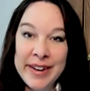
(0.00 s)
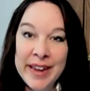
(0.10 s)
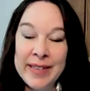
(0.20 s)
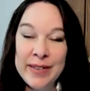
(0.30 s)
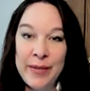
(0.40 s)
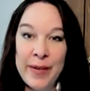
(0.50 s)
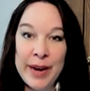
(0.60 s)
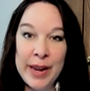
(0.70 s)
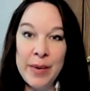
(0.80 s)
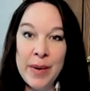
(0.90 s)
In this
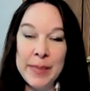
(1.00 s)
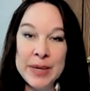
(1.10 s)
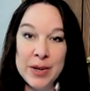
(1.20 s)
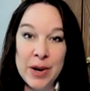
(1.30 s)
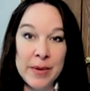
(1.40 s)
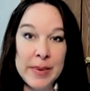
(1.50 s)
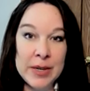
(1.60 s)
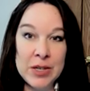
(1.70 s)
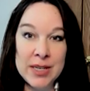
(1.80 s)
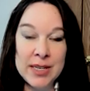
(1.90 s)
video, I'm going to talk
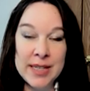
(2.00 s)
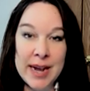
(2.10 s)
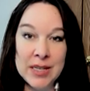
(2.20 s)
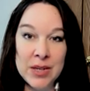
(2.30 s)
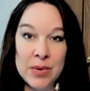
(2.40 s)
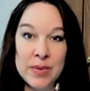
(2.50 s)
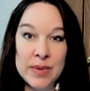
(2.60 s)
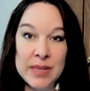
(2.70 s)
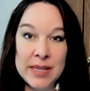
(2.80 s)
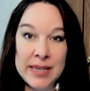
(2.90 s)
about just that. So
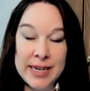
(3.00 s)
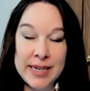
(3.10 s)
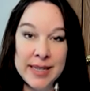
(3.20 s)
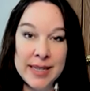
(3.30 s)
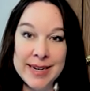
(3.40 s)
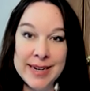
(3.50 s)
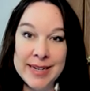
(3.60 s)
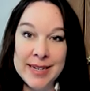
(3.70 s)
stay to the end.